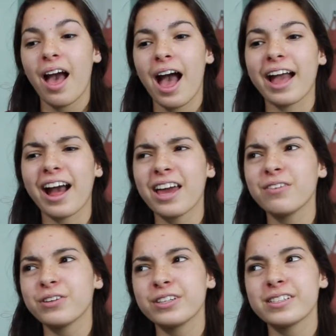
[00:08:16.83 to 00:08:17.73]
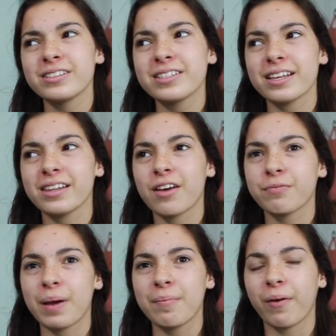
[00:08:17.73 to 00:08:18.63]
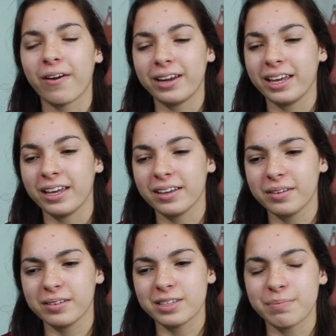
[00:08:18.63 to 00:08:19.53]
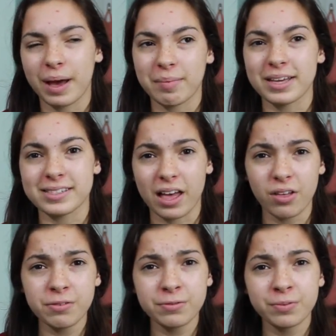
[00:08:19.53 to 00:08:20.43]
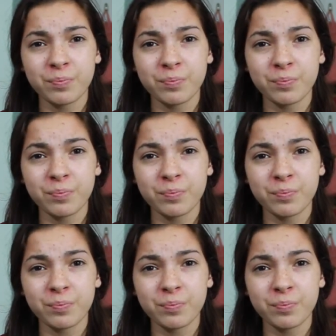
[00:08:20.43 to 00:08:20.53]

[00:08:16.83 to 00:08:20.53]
I kind of learned to love my body by myself,